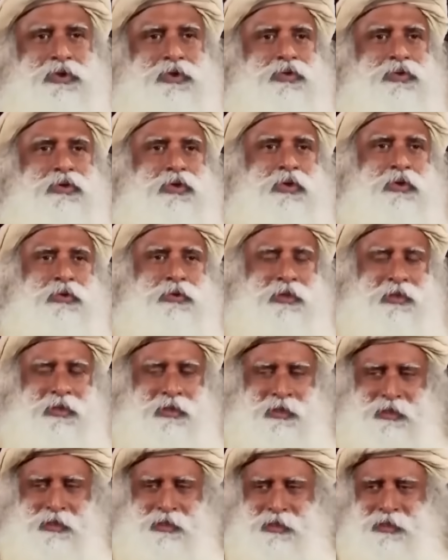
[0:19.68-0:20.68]
You know that
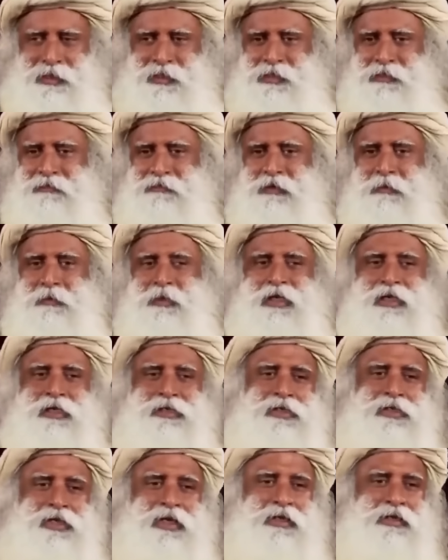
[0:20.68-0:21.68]
clearly the
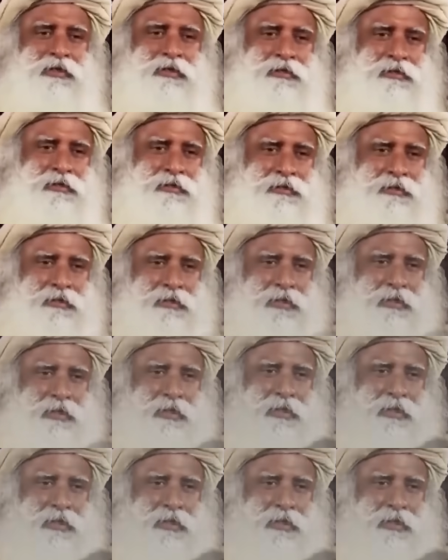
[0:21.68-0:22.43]
feminine cycles